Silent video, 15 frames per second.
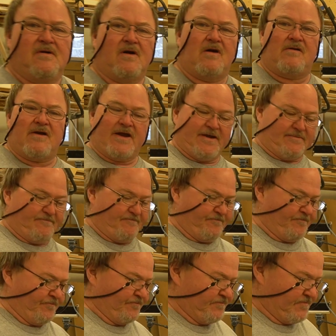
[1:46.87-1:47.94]
All right,
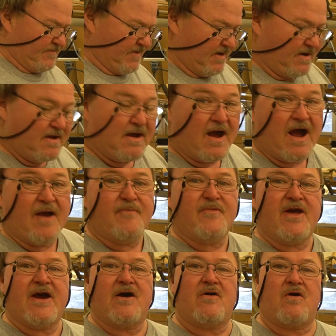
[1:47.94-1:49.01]
I'm
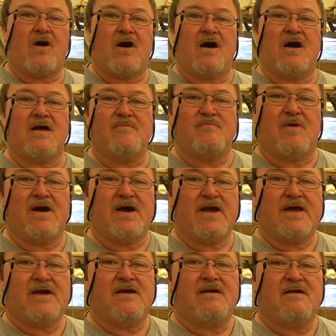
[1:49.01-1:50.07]
now on
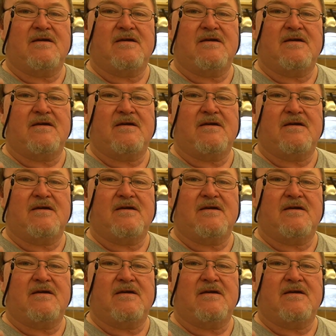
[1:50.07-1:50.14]
my